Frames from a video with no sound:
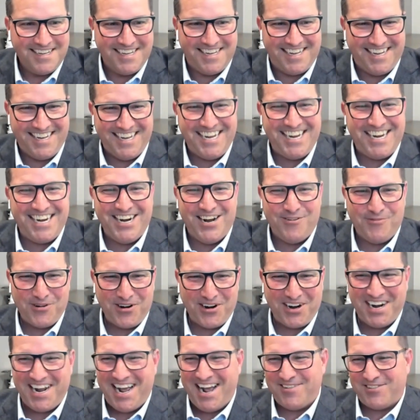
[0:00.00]

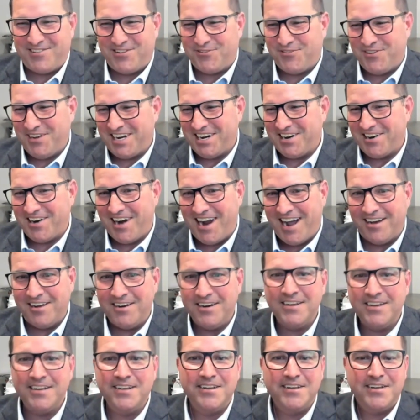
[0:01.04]
We're going to have to figure
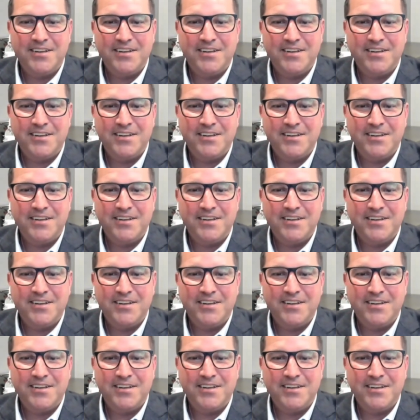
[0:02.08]
out,